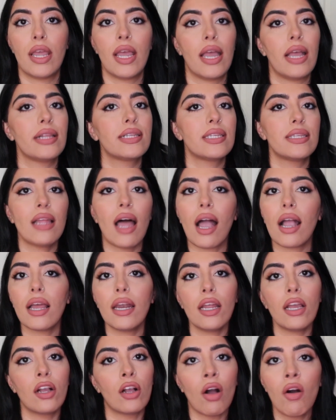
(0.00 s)
It's not
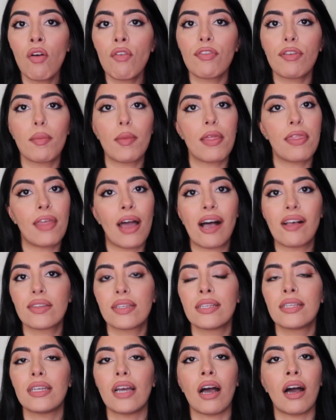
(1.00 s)
going to go from
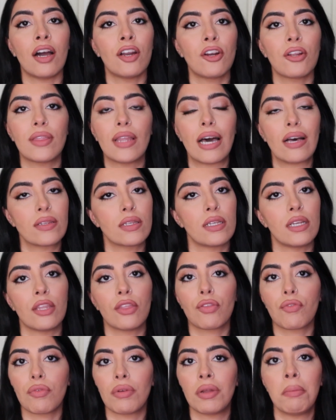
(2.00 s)
1,000 to 100,000
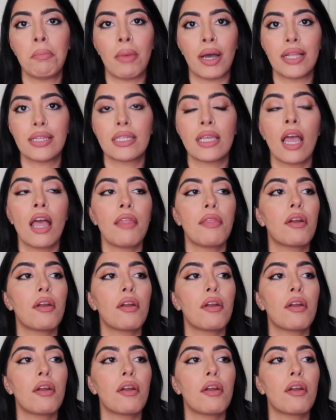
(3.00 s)
in 3 months.